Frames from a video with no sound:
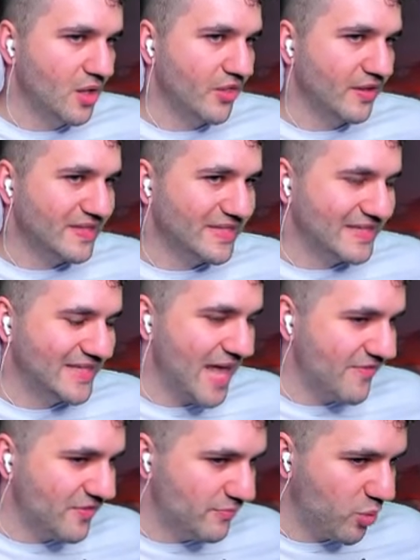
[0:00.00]

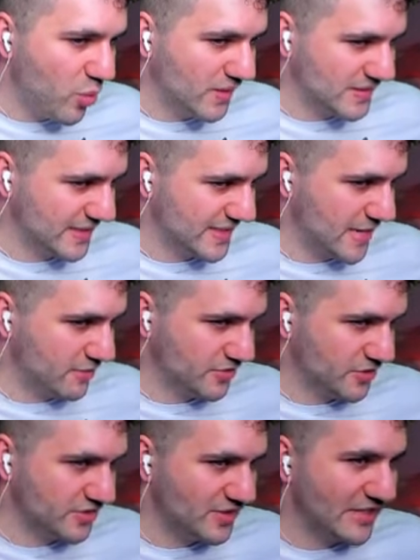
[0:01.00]
Seven poison
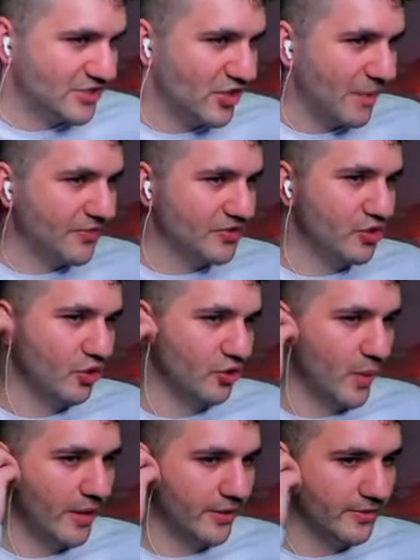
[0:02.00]
counters. Let's drop our Skull
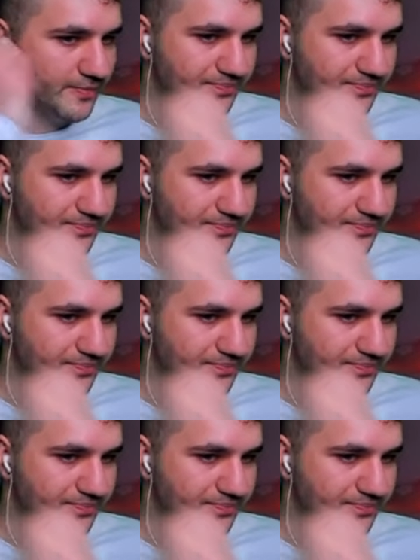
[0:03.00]
Dweller.